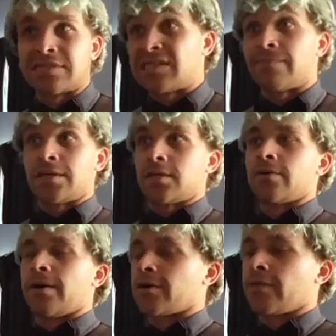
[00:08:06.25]
You might
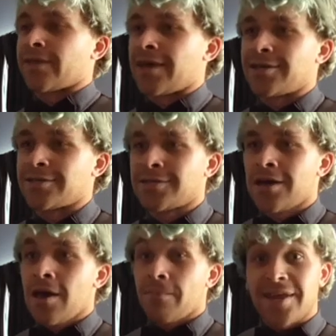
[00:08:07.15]
know what that is,
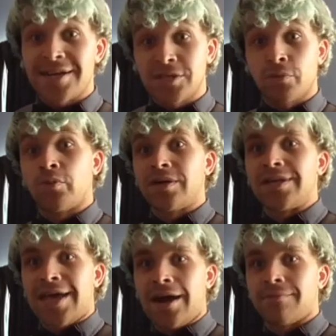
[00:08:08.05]
but that actually
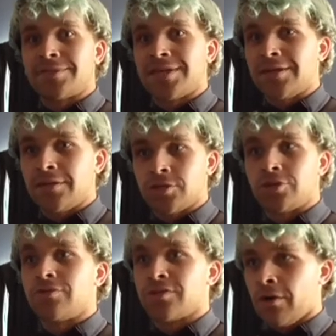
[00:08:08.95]
really helped getting
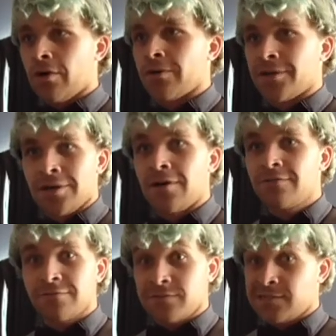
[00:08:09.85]
shoes on and
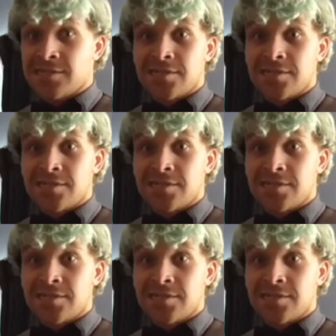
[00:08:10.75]
off.